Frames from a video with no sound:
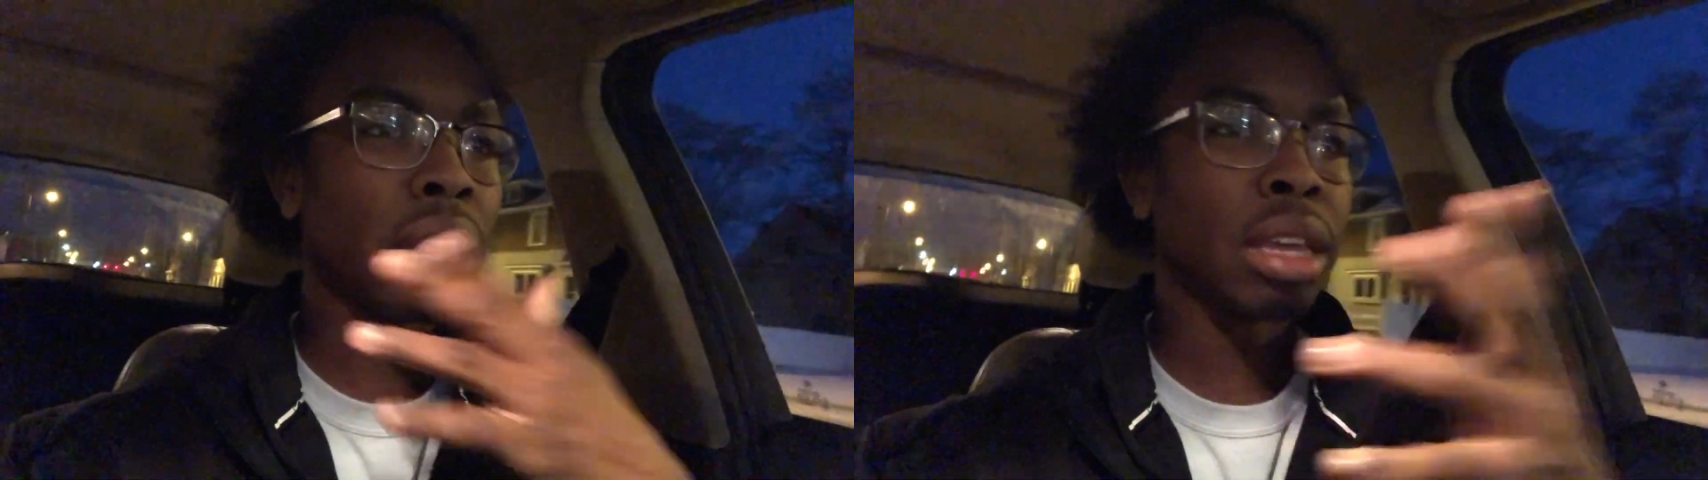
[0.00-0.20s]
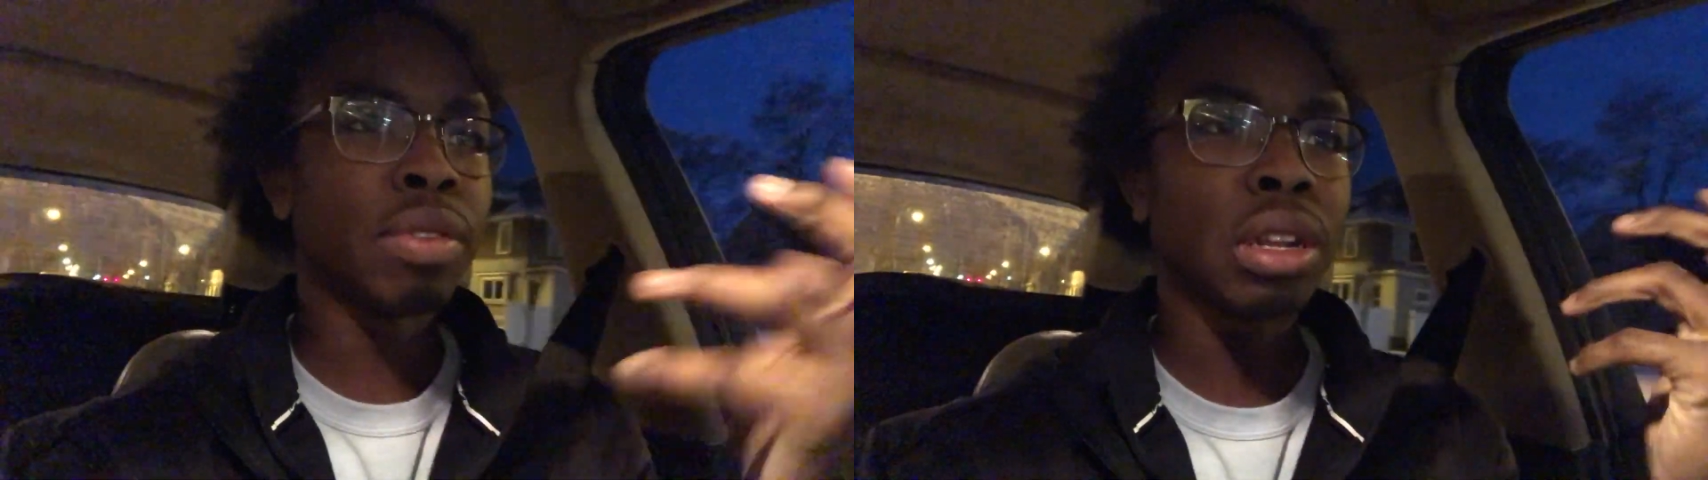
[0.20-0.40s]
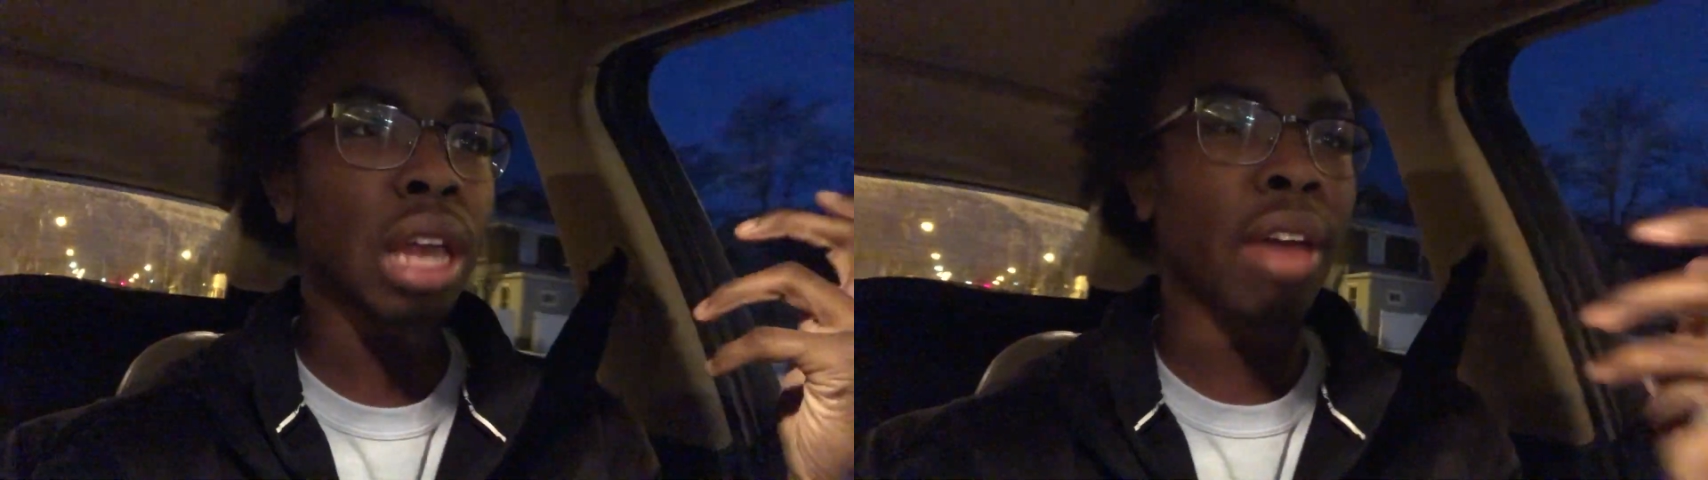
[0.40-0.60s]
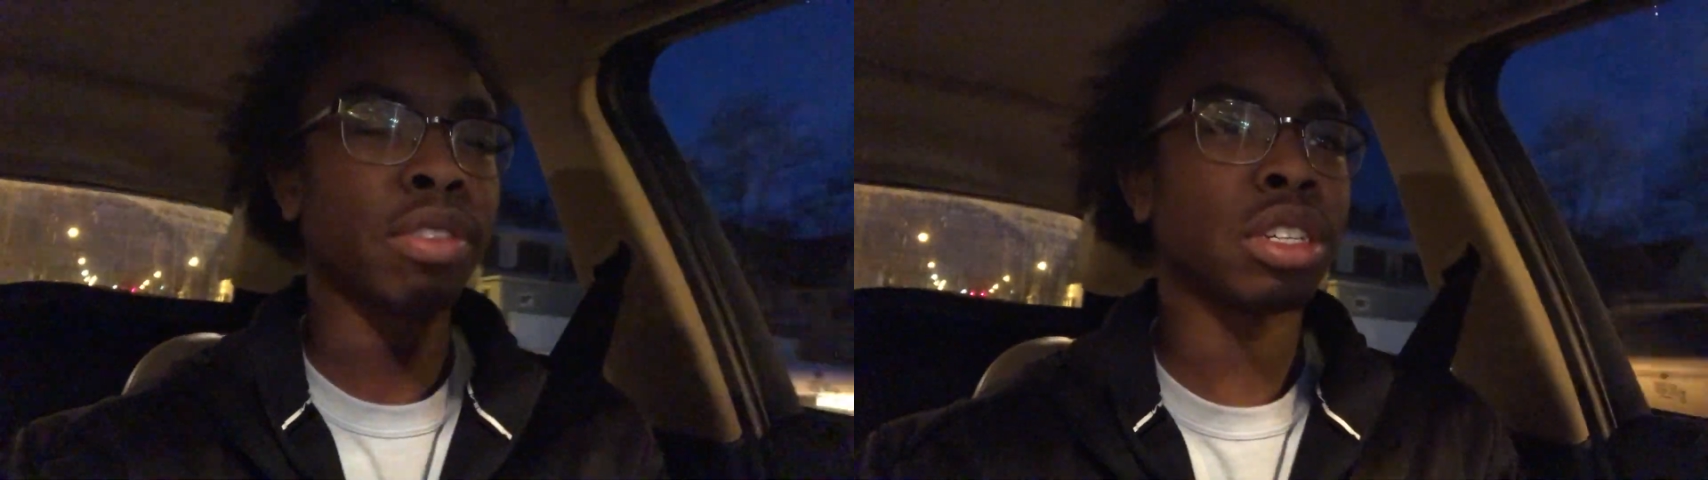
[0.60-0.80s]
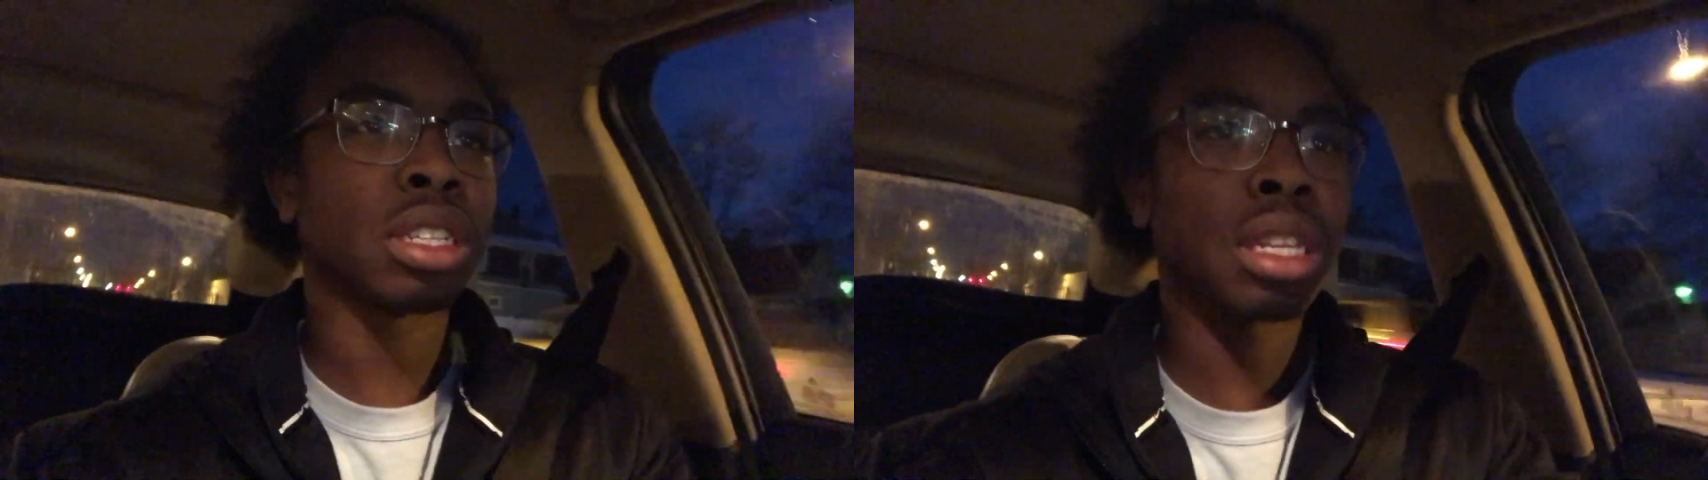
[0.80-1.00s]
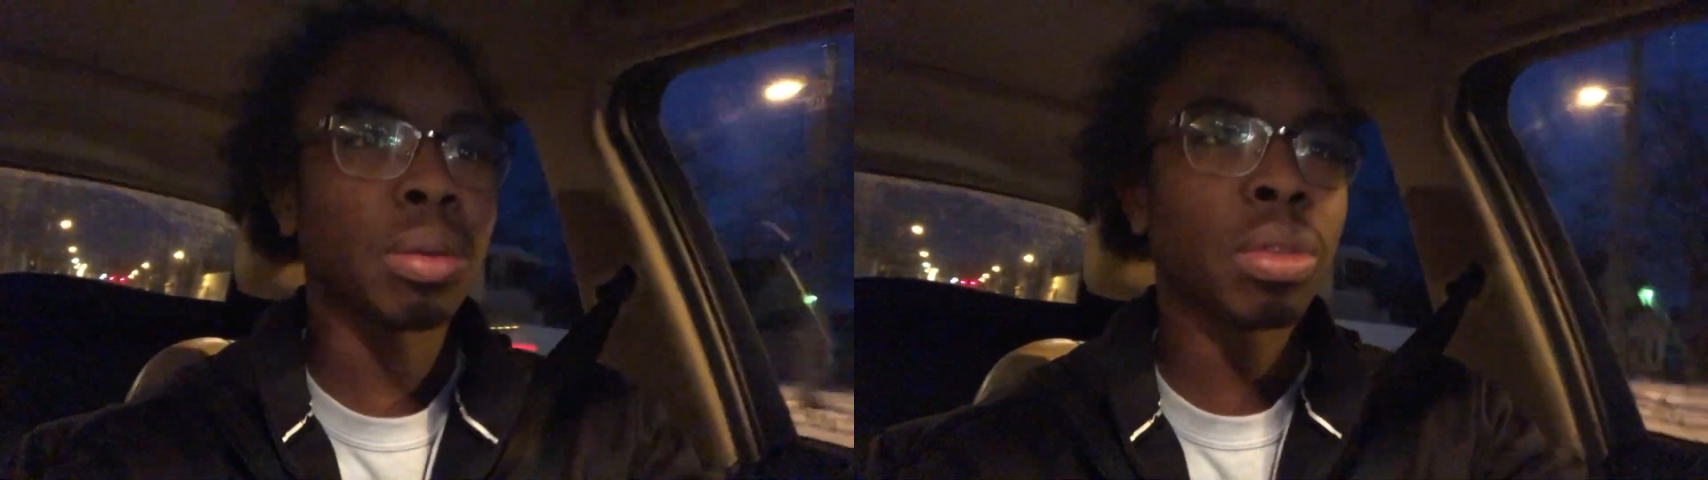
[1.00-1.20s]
even after just the,